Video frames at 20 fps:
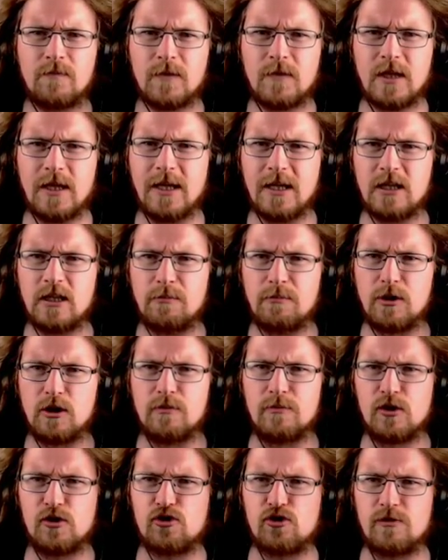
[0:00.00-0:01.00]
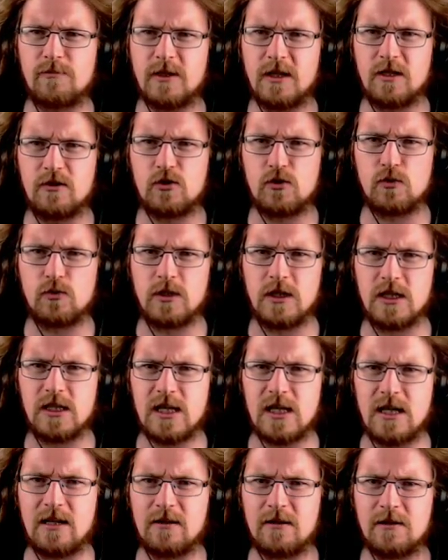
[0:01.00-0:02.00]
Kick the blue mushroom into the
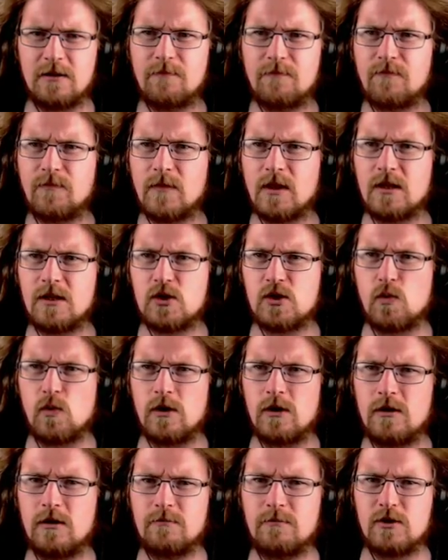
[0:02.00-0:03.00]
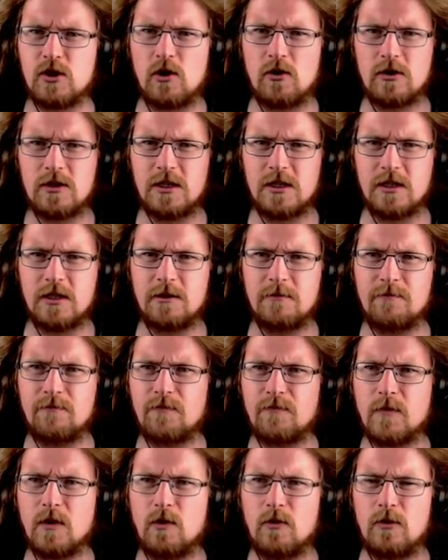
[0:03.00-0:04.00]
sand. Squirt toxic
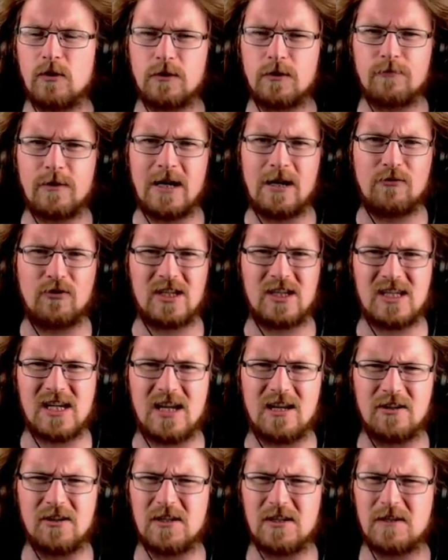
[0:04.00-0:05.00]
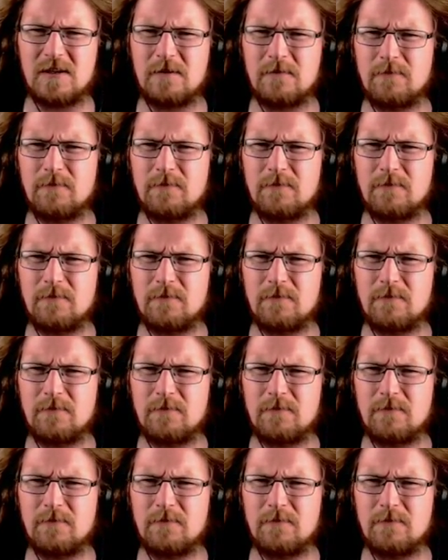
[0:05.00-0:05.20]
all around the sand.